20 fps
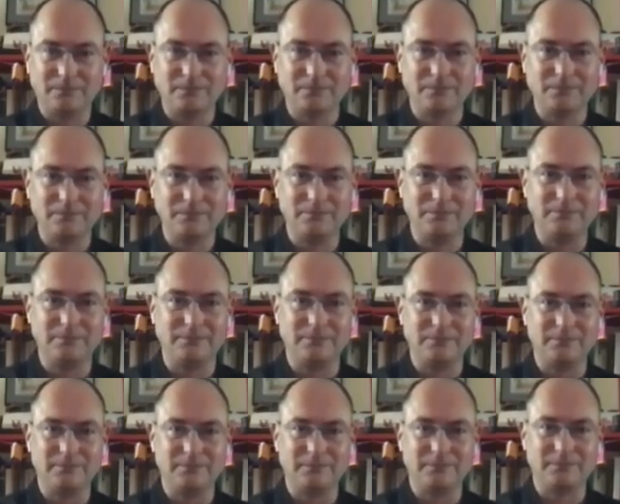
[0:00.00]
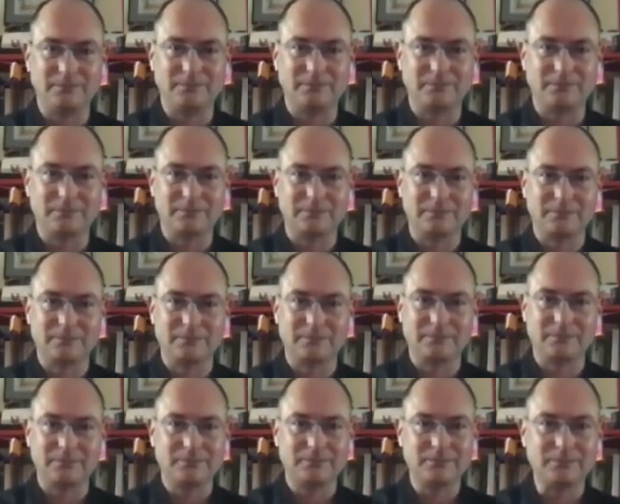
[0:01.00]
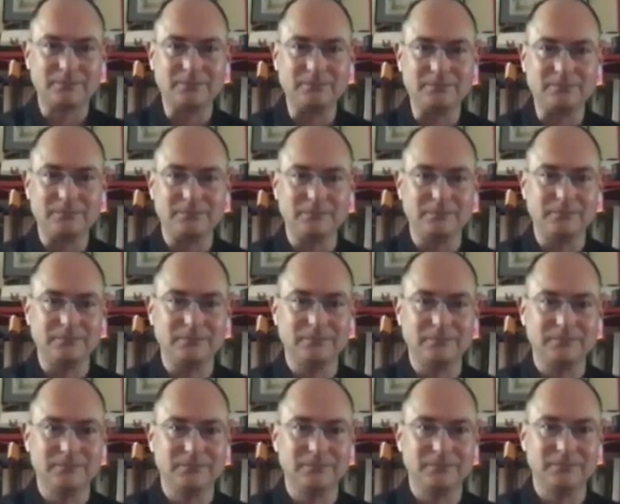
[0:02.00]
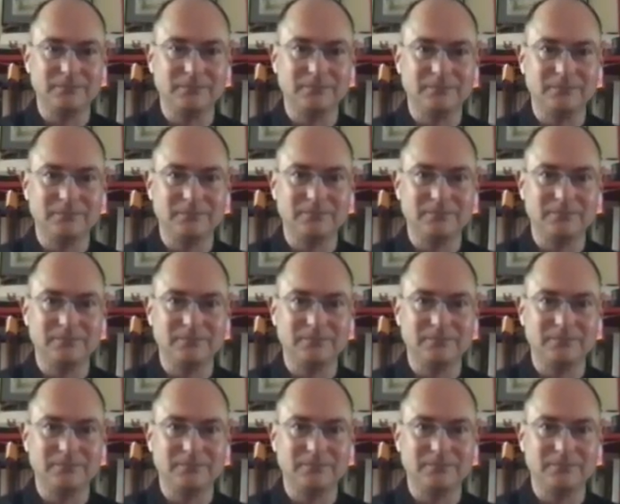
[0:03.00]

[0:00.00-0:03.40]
The person shown says nothing.